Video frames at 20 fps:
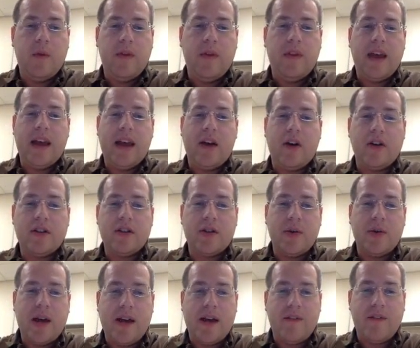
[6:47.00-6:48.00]
They
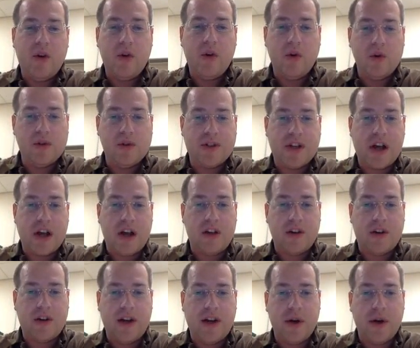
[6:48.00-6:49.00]
also have Google
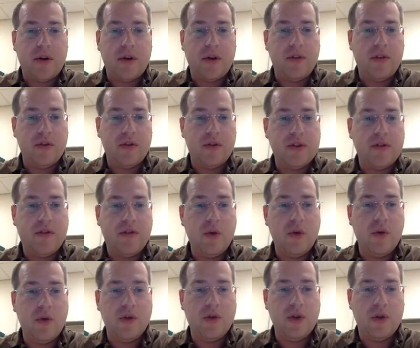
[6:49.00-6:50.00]
Scholar here. Those of you
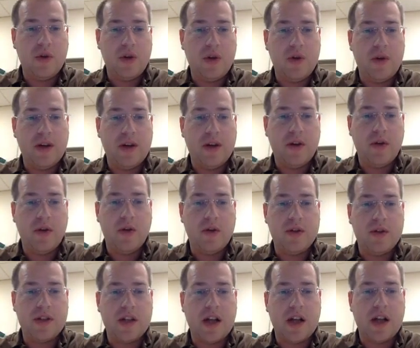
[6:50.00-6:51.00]
who don't know what Google
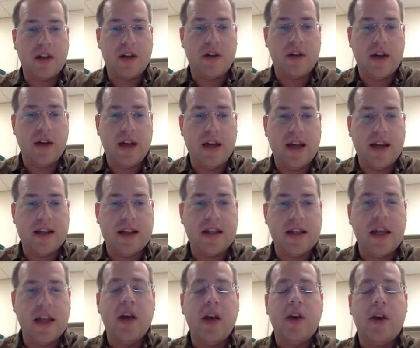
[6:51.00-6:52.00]
Scholar is,
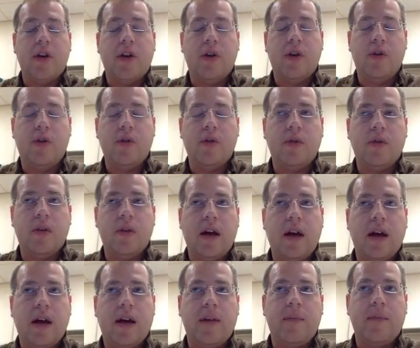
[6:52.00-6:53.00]

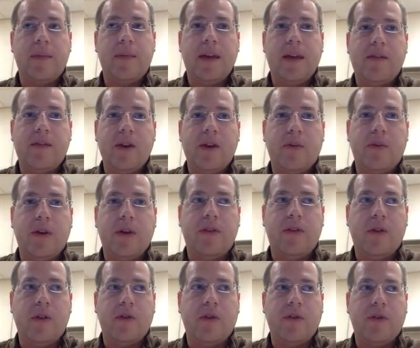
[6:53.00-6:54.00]
let me give you a brief
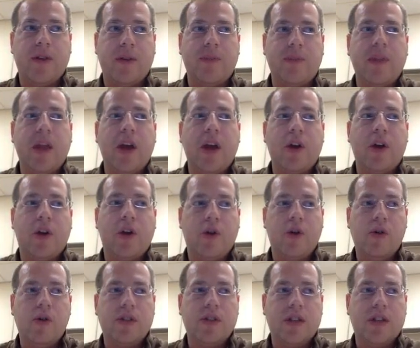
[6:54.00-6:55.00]
overview.
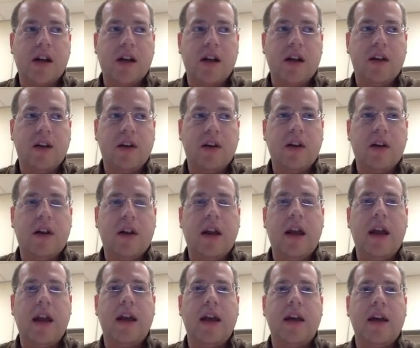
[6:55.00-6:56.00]
Google Scholar
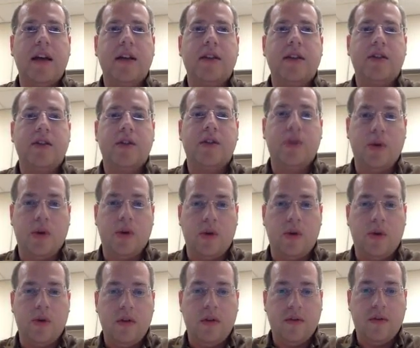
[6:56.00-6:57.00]
is
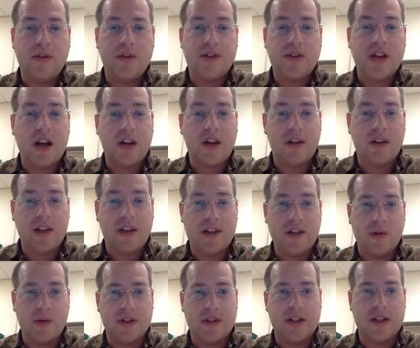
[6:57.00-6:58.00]
Google for scholarly
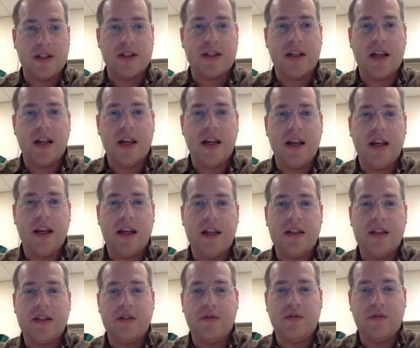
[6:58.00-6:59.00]
sources. It
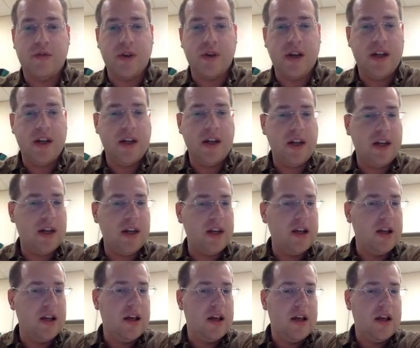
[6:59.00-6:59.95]
is free,